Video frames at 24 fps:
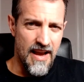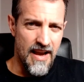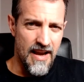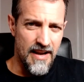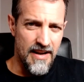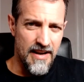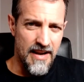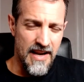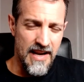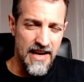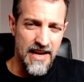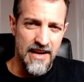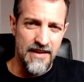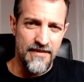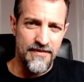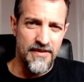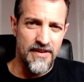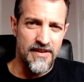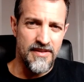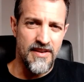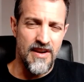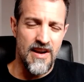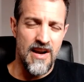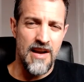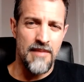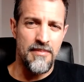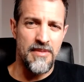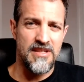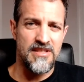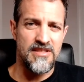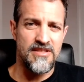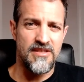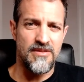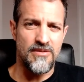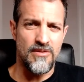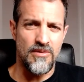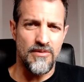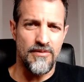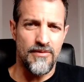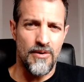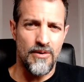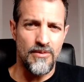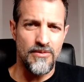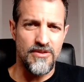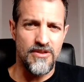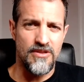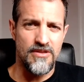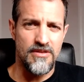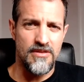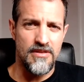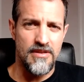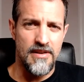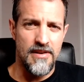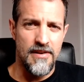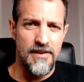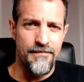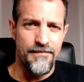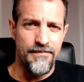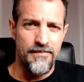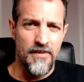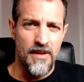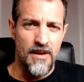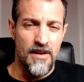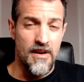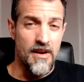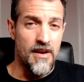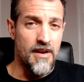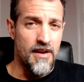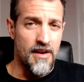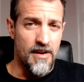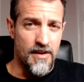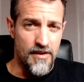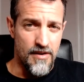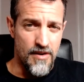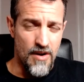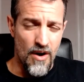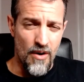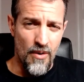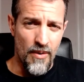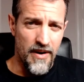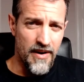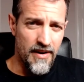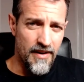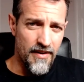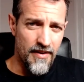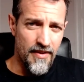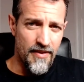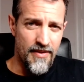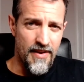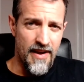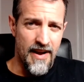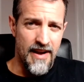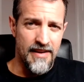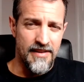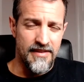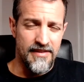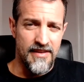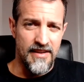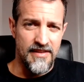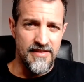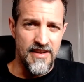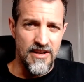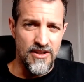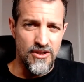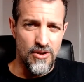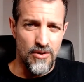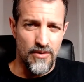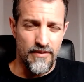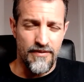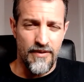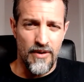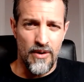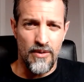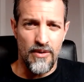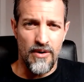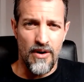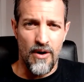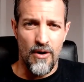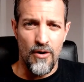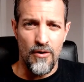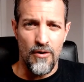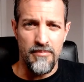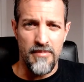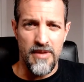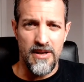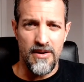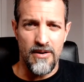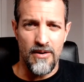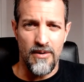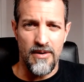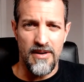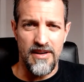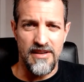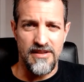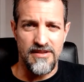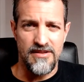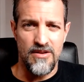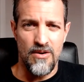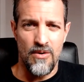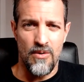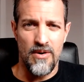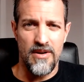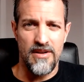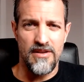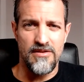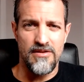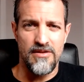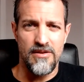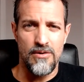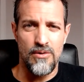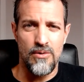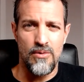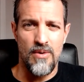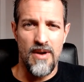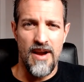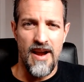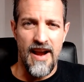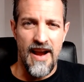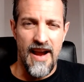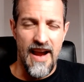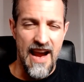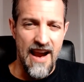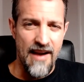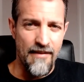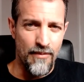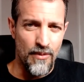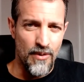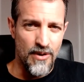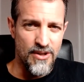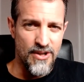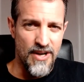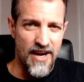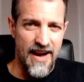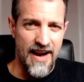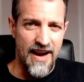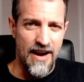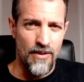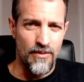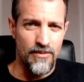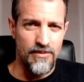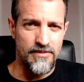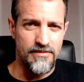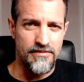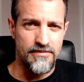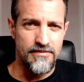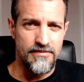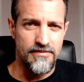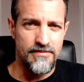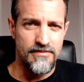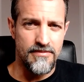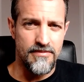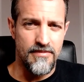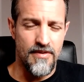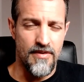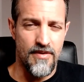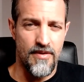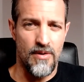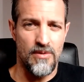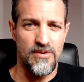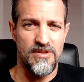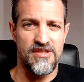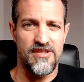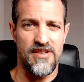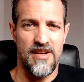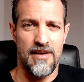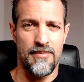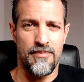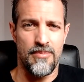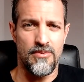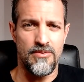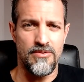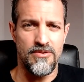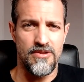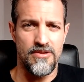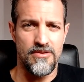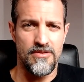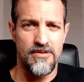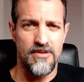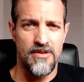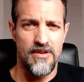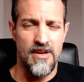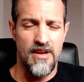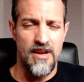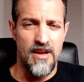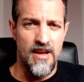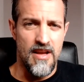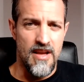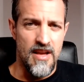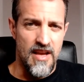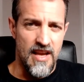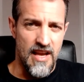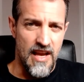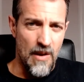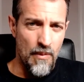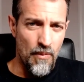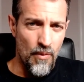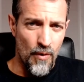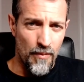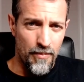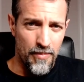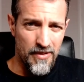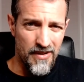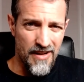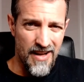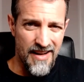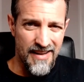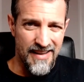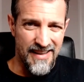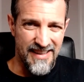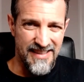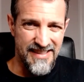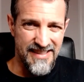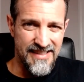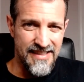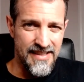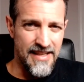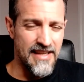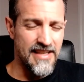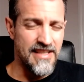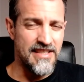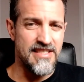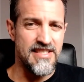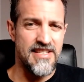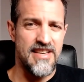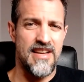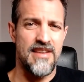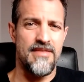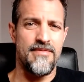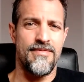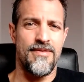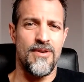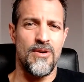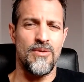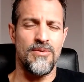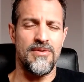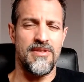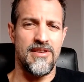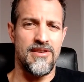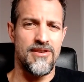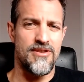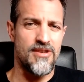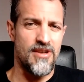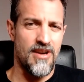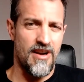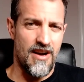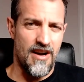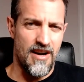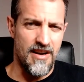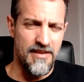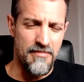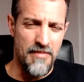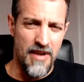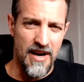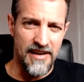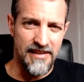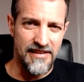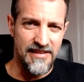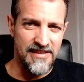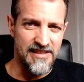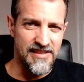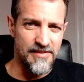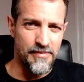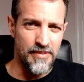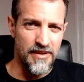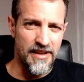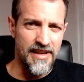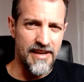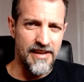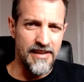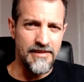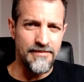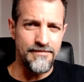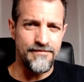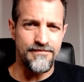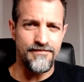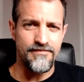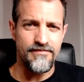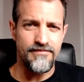and half the time at 0 volts, knowing that the digital volt ohmmeter is going to average out those samples, it will plot a steady state voltage on my display